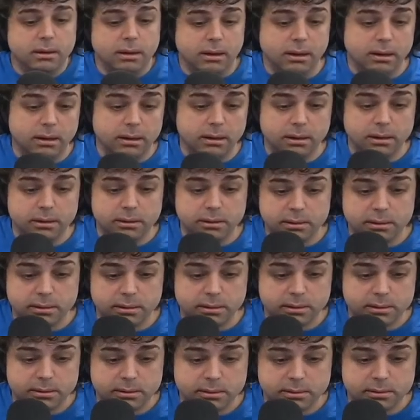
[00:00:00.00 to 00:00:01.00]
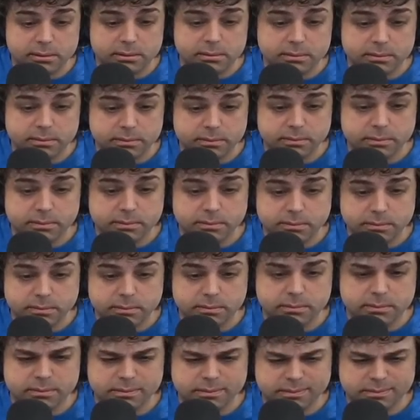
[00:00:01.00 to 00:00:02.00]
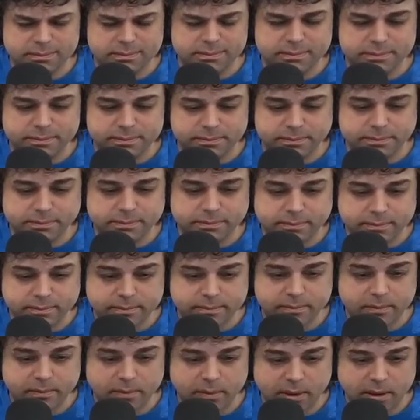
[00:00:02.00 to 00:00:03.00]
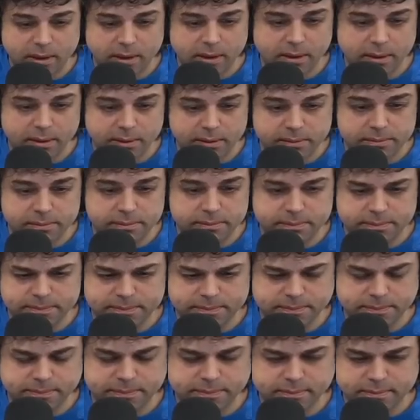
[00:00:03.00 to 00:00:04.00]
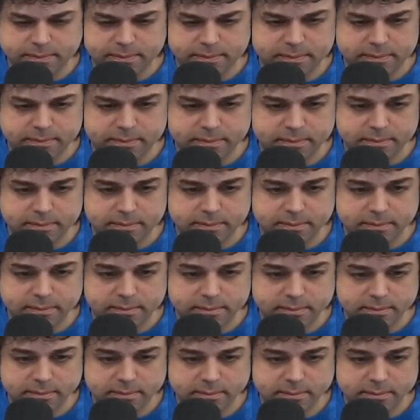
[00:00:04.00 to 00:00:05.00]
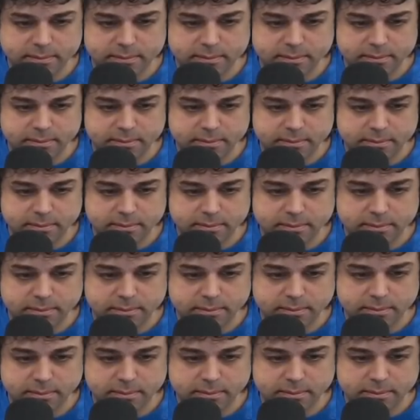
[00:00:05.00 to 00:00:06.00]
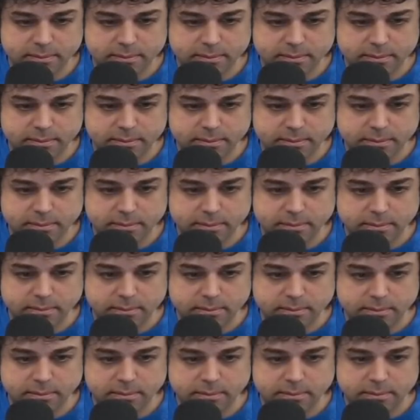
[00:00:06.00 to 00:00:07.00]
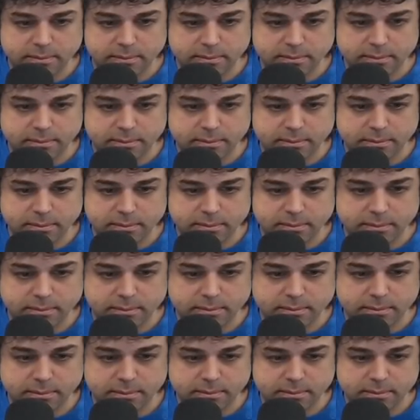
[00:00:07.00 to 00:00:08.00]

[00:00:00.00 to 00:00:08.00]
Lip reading: The person shown says nothing.